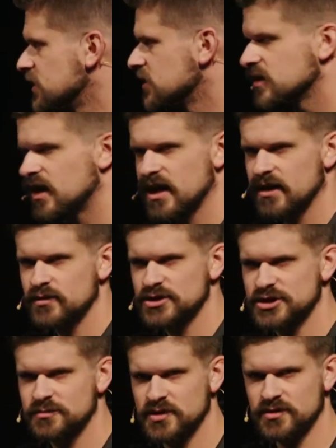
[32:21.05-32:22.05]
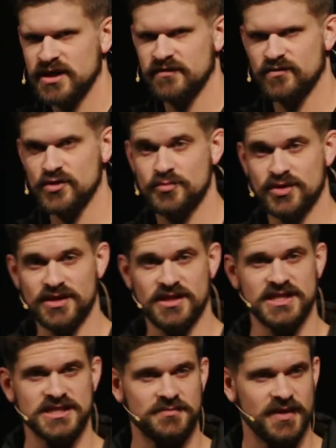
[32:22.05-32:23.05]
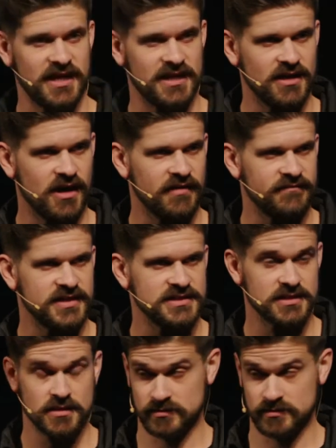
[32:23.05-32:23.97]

God, I worship you if you put this man in office.